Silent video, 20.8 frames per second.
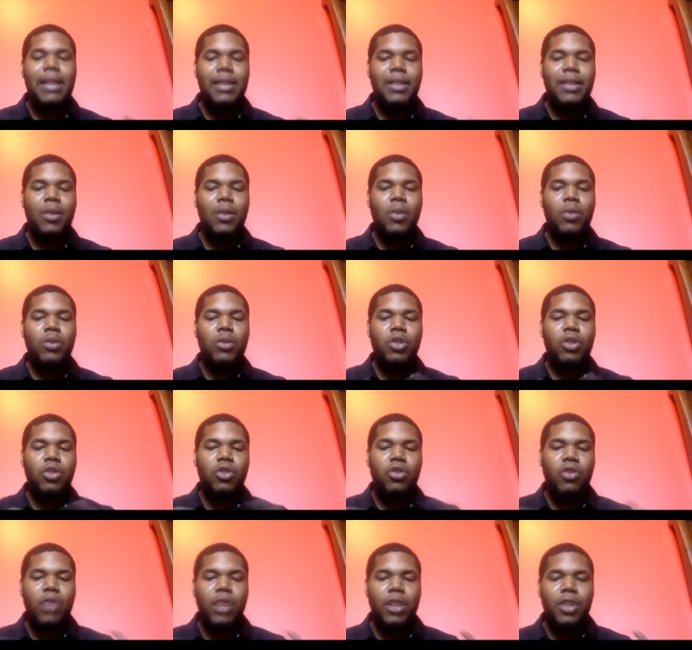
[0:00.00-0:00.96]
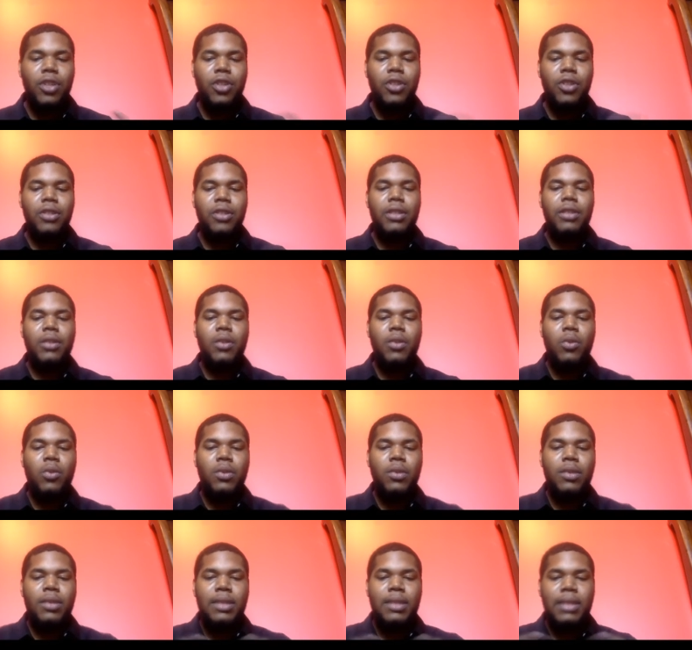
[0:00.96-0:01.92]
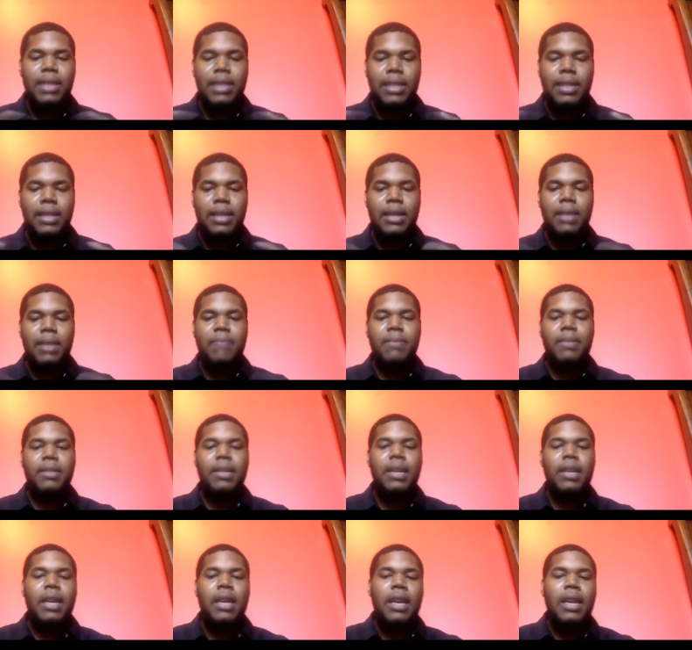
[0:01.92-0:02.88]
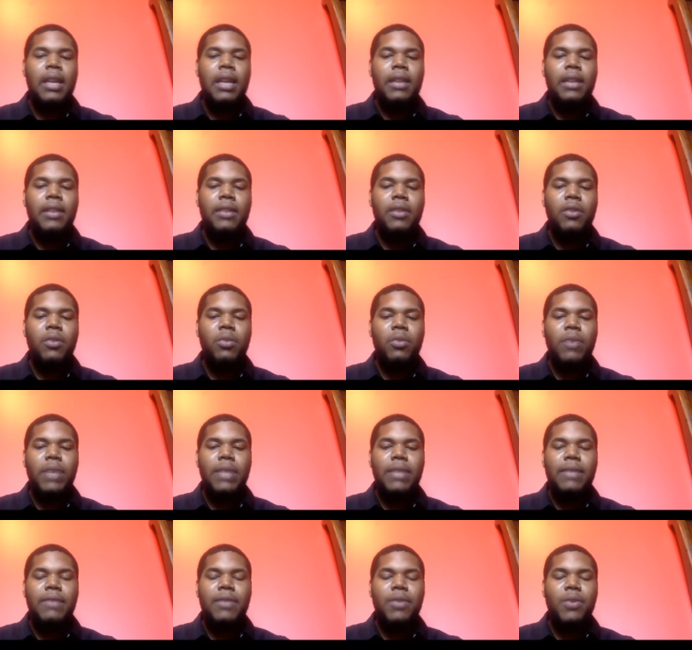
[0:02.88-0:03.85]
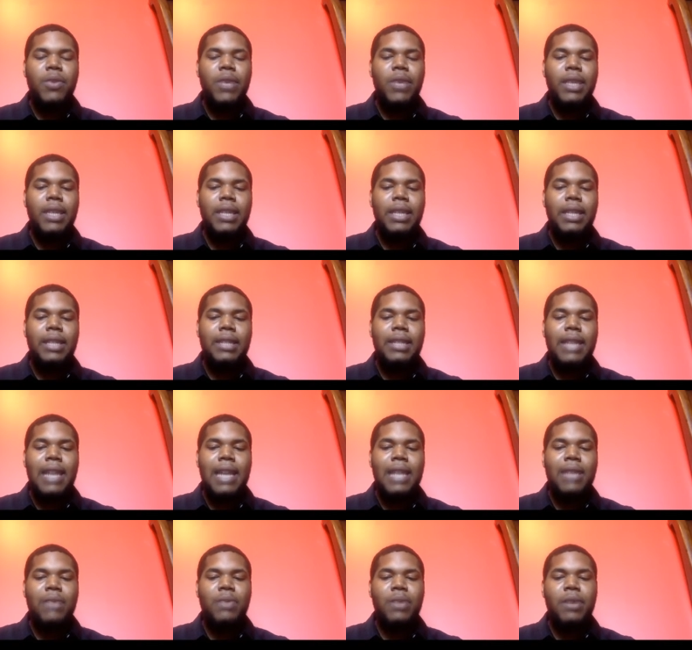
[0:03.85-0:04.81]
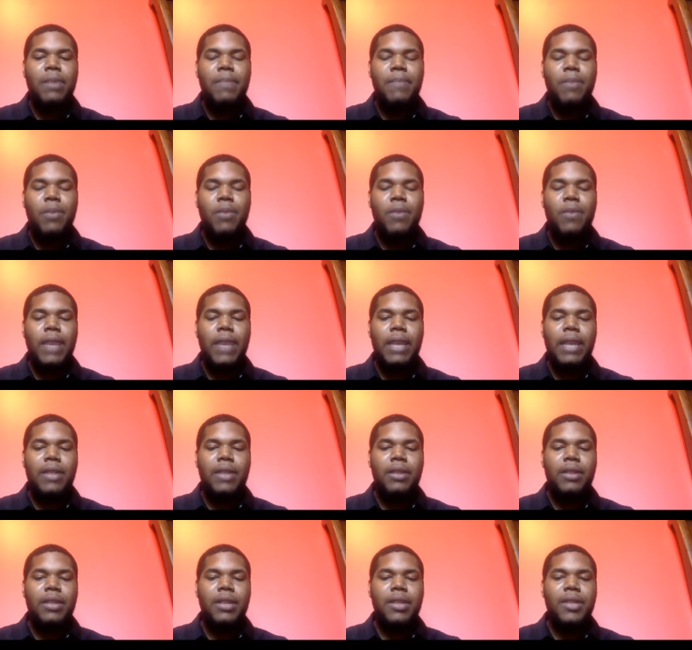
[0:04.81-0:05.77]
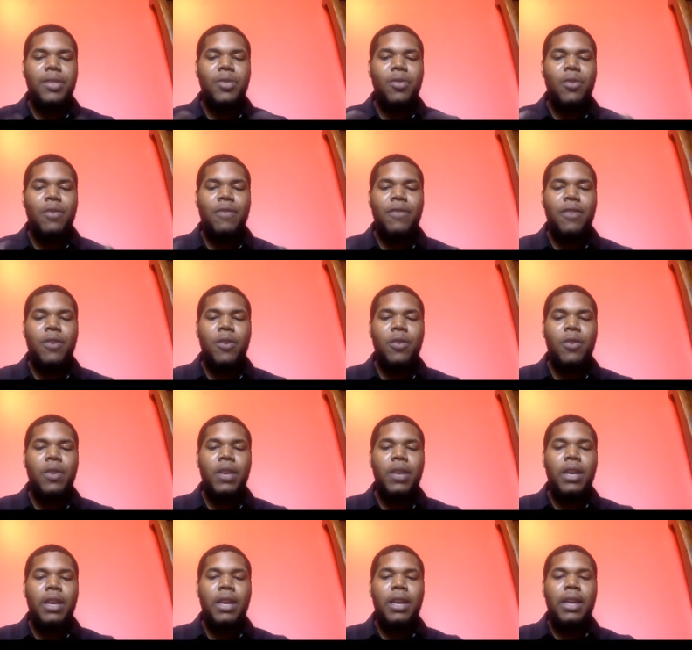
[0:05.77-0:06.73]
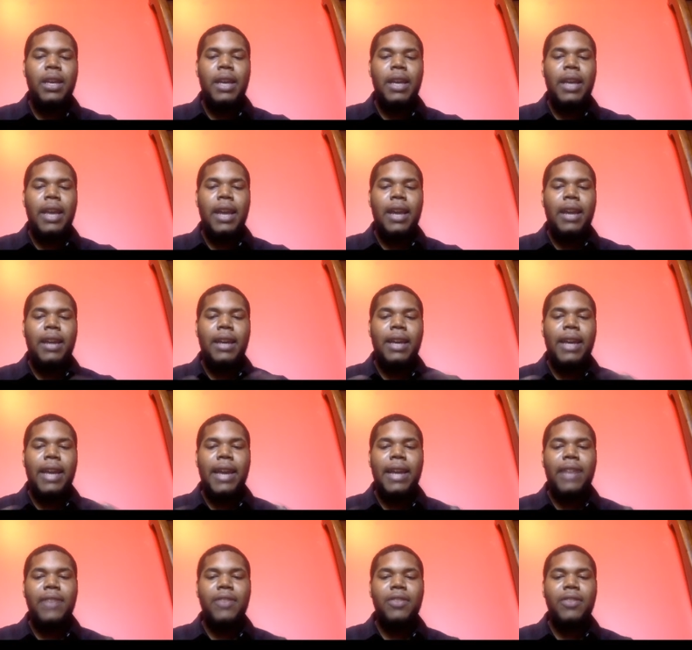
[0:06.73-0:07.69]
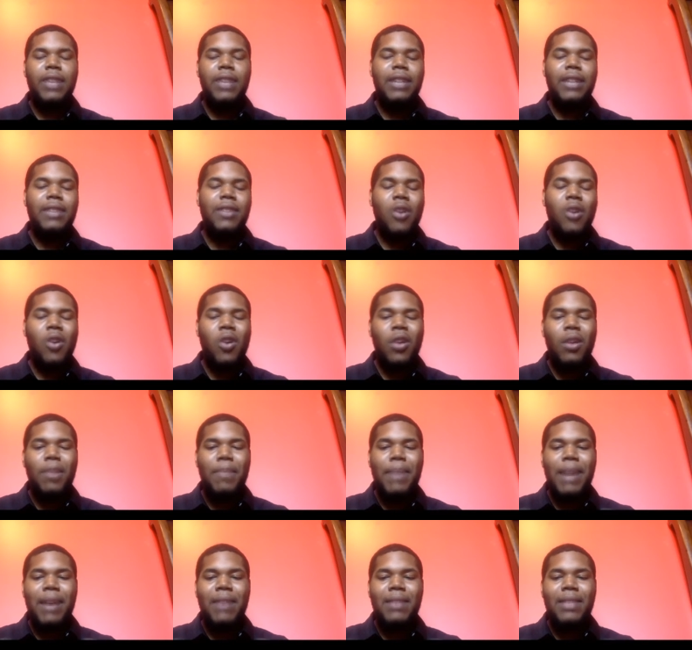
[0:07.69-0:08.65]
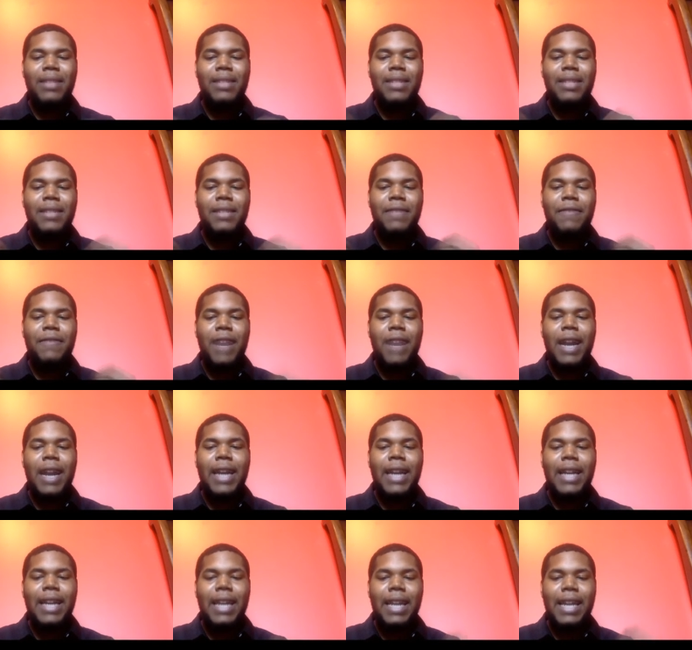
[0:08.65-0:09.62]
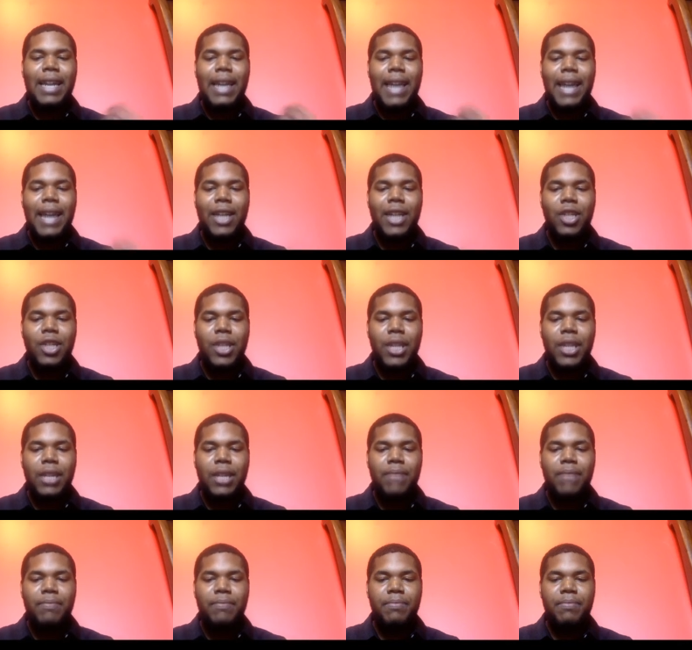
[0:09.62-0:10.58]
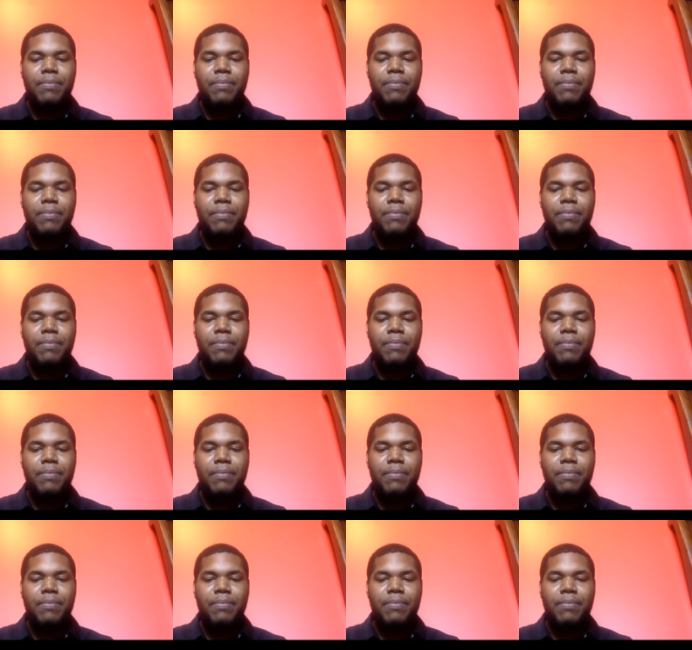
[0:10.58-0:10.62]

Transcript: these old structures, these old systems, these old ways of doing things as we are moving into this North Node in Cancer that is all about this divine connection